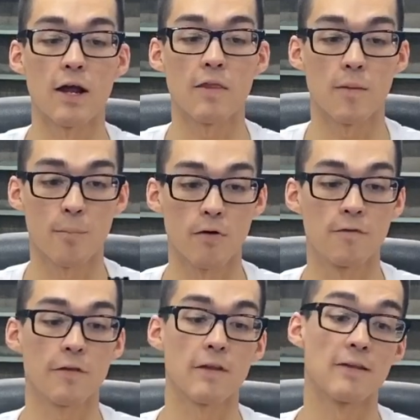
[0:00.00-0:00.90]
right,
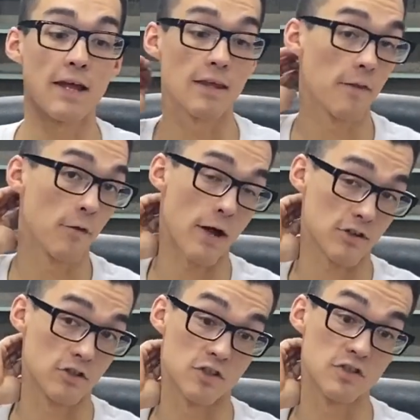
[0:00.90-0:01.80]
perfect, they like it, they'll
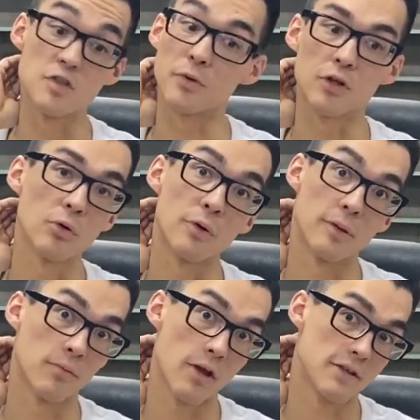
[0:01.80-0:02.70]
actually just super glue it
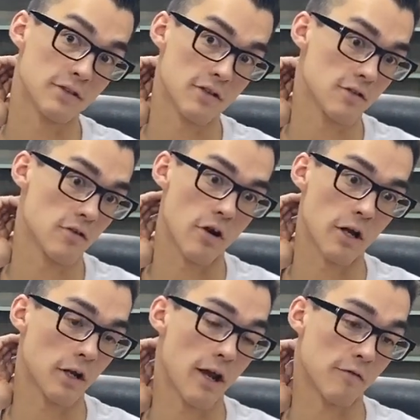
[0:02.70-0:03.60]
in place because they're
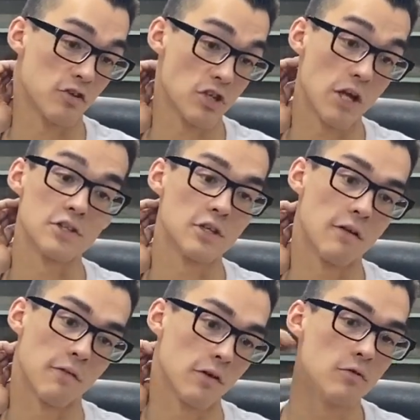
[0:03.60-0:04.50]
not going to have to change it. And
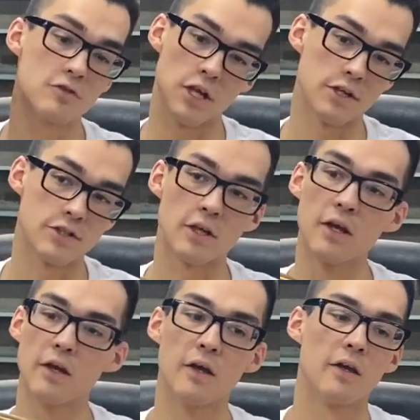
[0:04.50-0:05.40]
if they do change it,
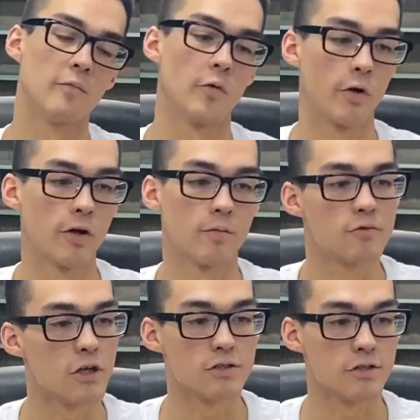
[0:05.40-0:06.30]
they're going to
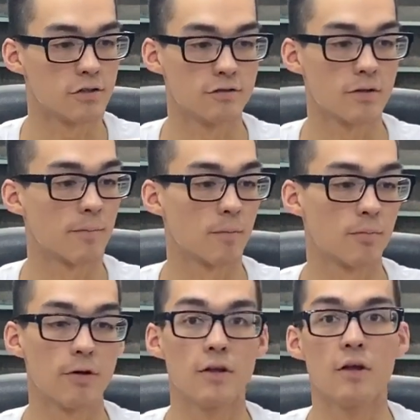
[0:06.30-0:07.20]
change it to something
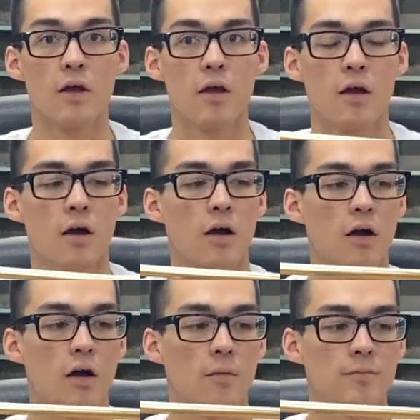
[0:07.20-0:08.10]
pretty
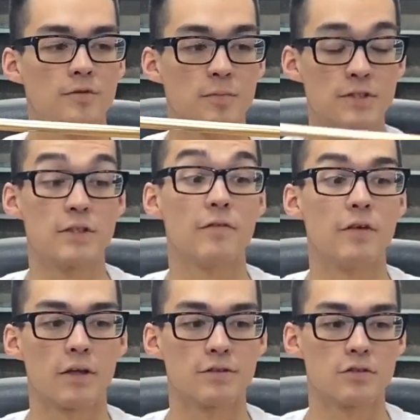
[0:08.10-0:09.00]

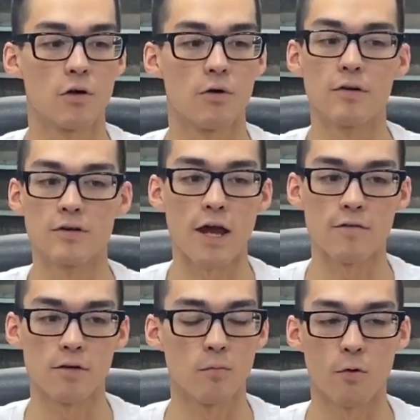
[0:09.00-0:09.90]
specific. And so
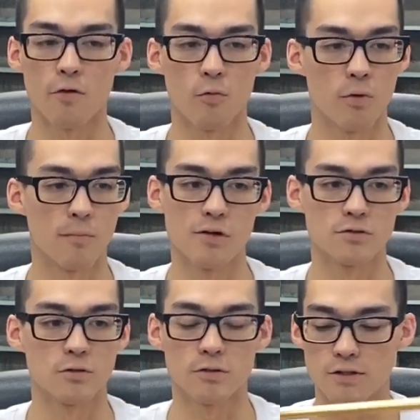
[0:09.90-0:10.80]
having more than one
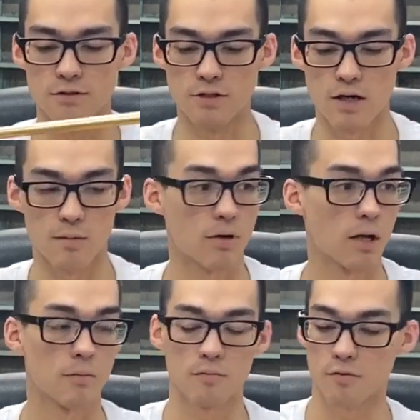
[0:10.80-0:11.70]
muzzle is not a
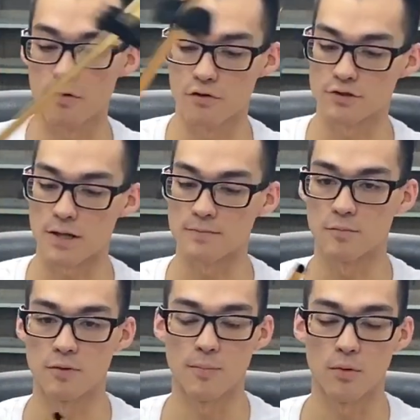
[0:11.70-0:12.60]
problem for those types
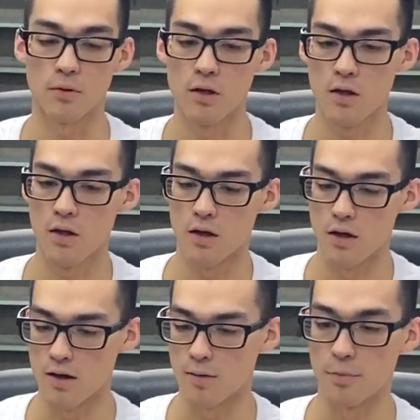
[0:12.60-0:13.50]
of people.
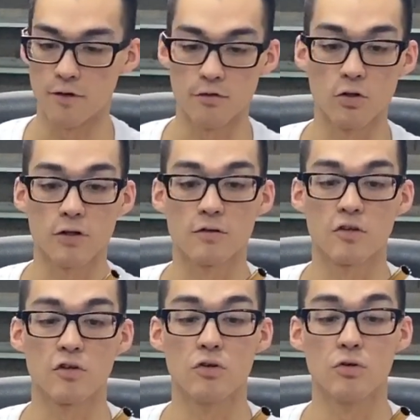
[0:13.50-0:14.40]
But if you're looking
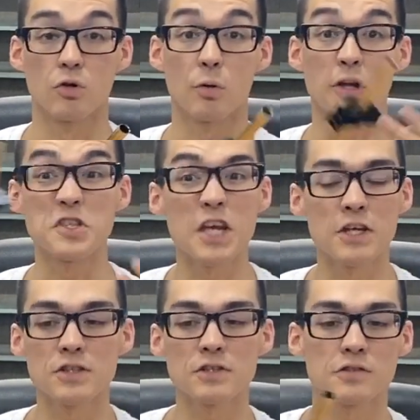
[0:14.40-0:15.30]
to do quick
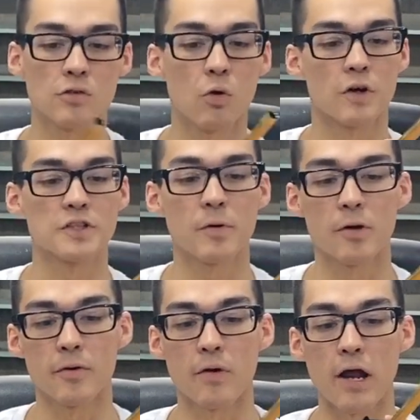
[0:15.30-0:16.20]
changes or
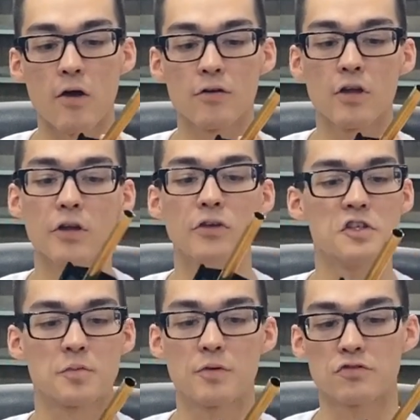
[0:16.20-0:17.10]
experiment around, you can
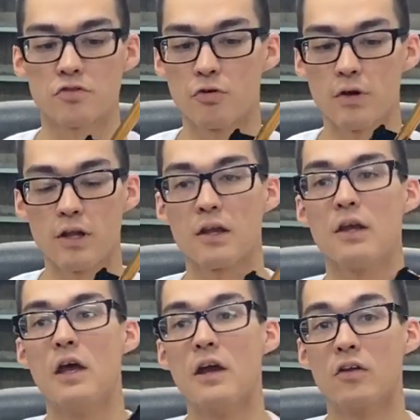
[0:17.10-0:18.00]
just put a screw in
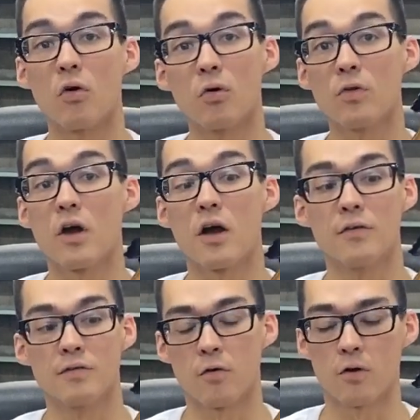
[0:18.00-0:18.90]
it and it'll hold on
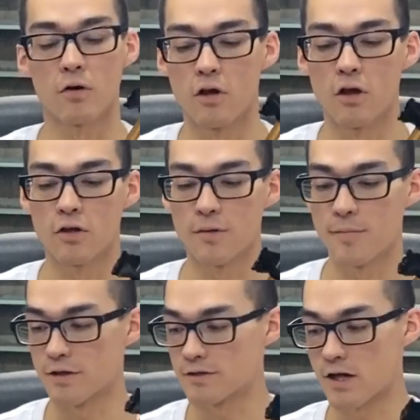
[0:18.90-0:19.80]
for a good
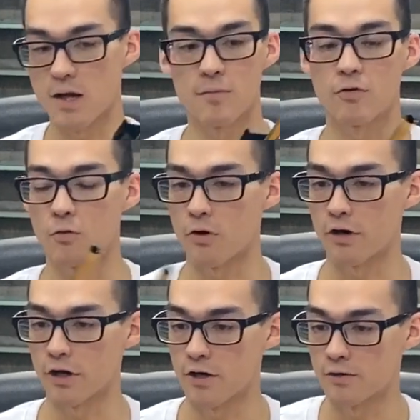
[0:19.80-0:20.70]
amount of time before
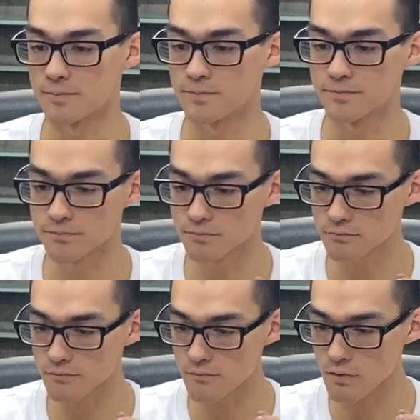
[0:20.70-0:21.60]
wearing out.
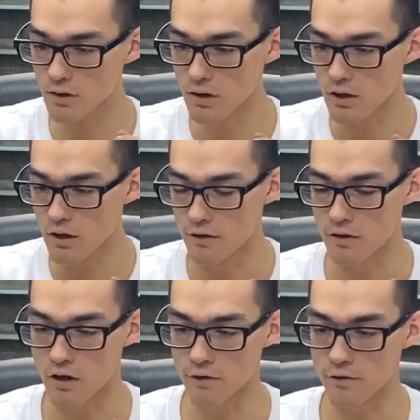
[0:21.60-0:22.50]

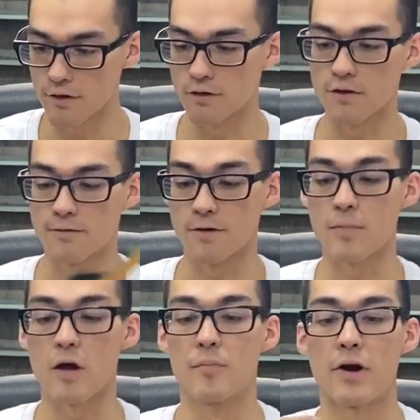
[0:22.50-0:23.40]
The other thing different
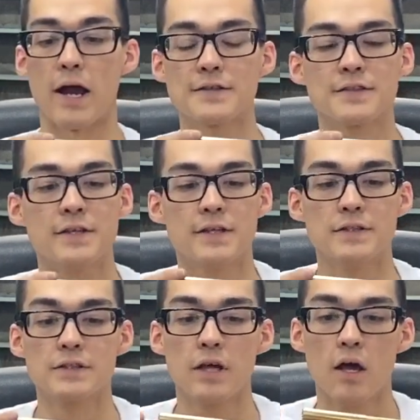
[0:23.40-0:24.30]
about brass
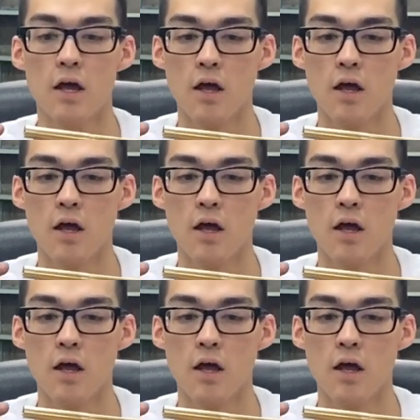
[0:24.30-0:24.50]
is